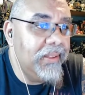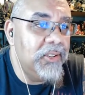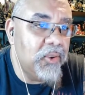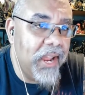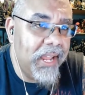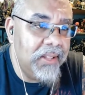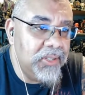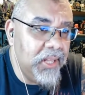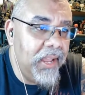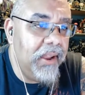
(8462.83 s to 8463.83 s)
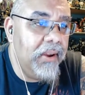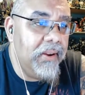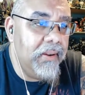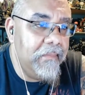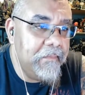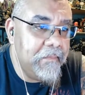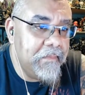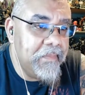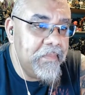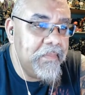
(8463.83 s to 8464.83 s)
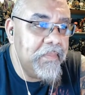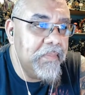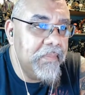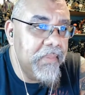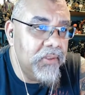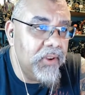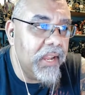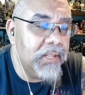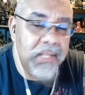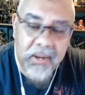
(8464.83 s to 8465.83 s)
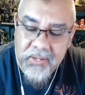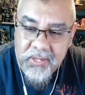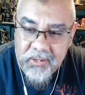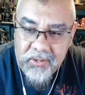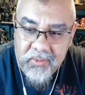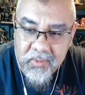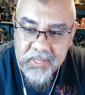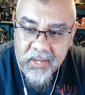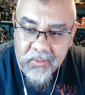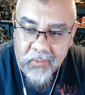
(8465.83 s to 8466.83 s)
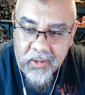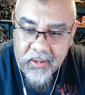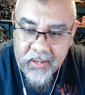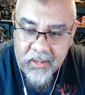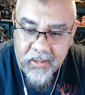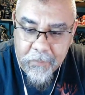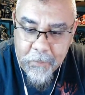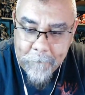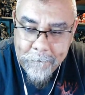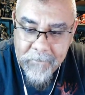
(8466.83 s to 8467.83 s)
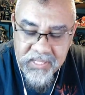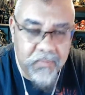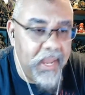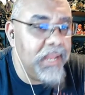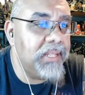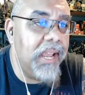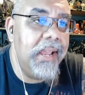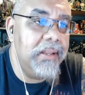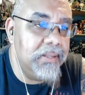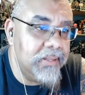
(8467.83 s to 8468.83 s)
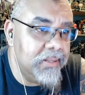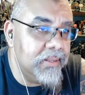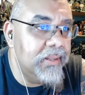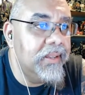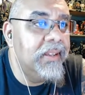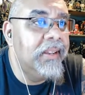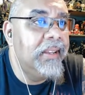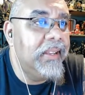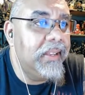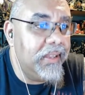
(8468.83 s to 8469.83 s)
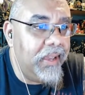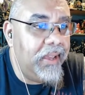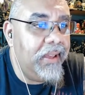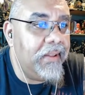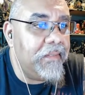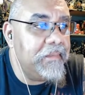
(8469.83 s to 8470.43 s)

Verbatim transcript: Dragon's Lair, Dragon's Lair Two. What was the other one? Uh, Space Ace. Yeah.